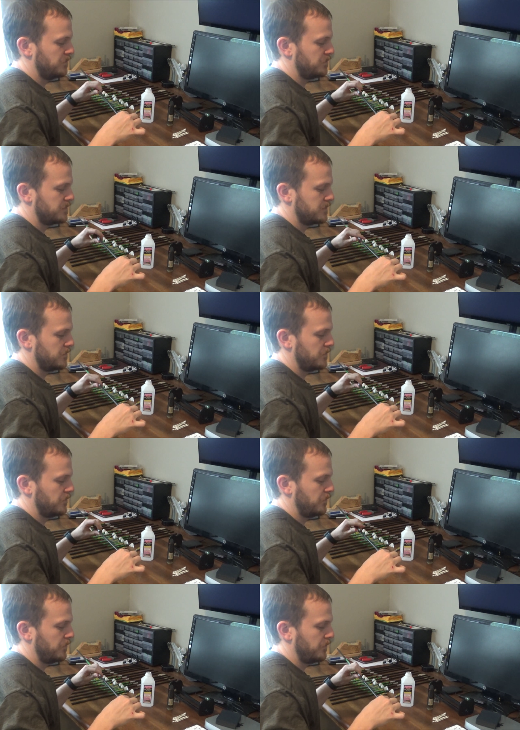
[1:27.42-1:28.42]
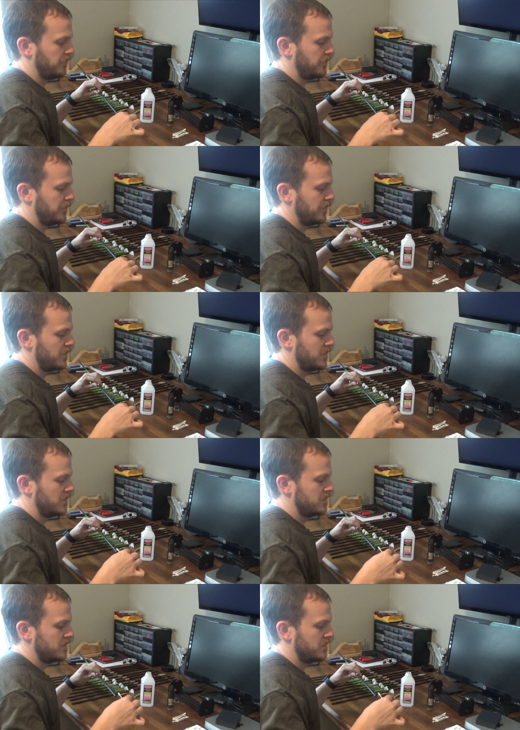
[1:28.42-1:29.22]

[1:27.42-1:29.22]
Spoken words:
(no one is talking)